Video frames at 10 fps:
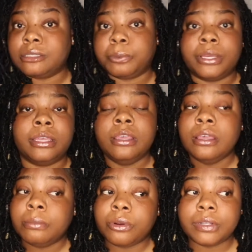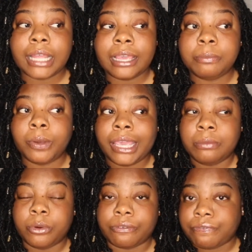point, more reliable and
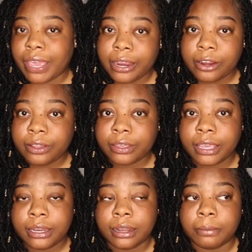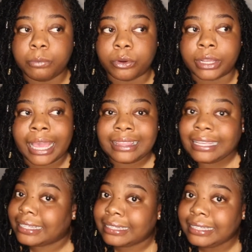more fair, and more
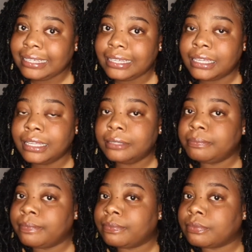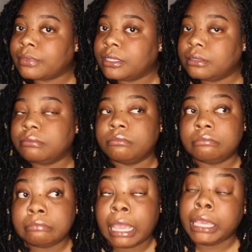ethically
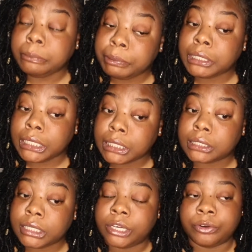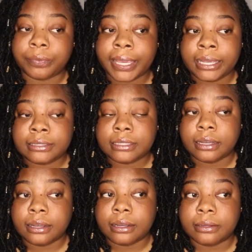and politically correct.
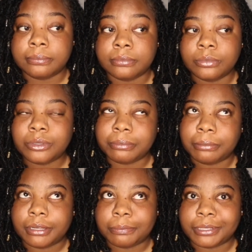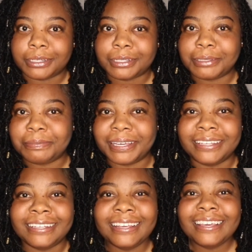Well, maybe not politically,
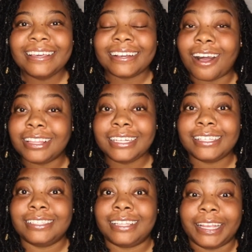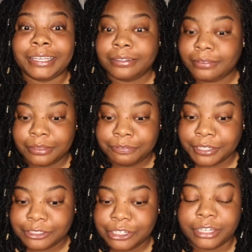but Colin is like the
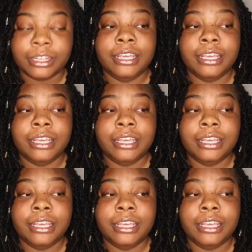fucking shit.